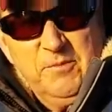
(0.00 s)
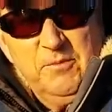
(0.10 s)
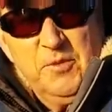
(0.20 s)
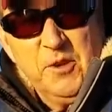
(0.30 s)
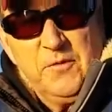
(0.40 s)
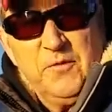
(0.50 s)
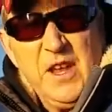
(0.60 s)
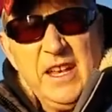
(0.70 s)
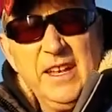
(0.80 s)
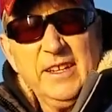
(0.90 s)
they're
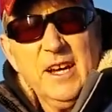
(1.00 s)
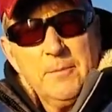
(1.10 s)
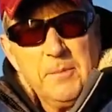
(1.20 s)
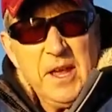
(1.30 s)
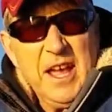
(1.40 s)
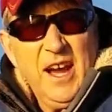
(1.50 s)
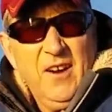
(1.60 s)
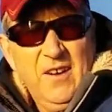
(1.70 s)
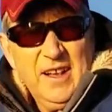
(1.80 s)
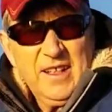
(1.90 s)
feeding up
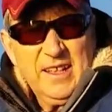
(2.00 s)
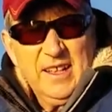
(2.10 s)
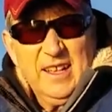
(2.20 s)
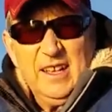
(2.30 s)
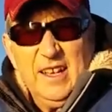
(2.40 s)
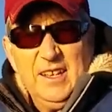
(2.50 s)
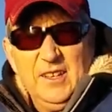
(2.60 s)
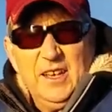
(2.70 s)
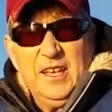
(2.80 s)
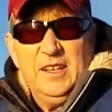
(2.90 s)
now.
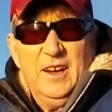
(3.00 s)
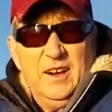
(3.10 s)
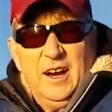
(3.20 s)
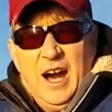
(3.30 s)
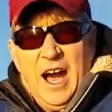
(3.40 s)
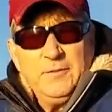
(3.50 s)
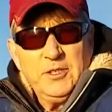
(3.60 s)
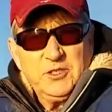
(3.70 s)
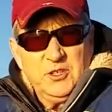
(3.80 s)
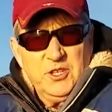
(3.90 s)
And
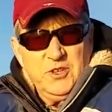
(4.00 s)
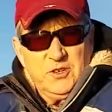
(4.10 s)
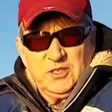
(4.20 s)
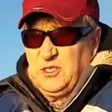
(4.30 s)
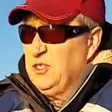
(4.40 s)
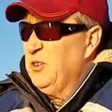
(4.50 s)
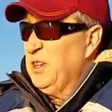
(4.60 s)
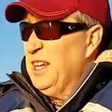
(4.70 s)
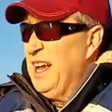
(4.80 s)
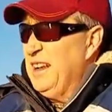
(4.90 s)
obviously you can still
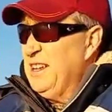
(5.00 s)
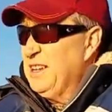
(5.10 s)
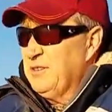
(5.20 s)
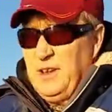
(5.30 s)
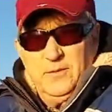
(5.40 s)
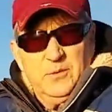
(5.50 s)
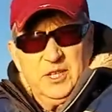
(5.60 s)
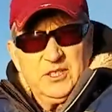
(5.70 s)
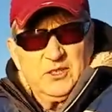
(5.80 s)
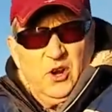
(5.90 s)
get out here even
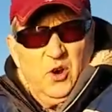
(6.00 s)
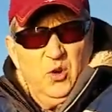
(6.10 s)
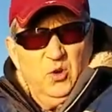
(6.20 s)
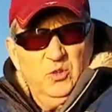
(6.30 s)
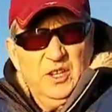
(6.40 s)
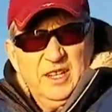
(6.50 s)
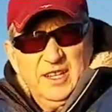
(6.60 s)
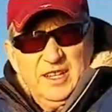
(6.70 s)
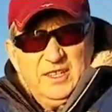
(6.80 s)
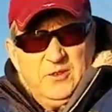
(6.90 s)
when it's cold.
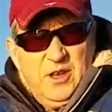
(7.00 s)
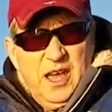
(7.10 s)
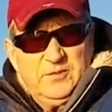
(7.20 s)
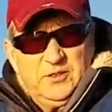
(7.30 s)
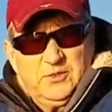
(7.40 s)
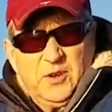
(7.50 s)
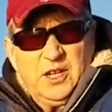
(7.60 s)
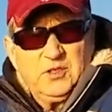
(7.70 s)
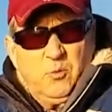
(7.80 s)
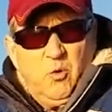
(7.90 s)
You have to
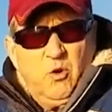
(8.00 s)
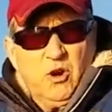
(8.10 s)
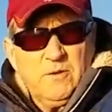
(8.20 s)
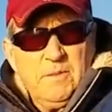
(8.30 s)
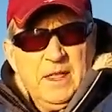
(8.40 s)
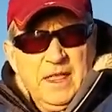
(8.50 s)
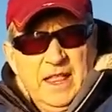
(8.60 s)
dress warm.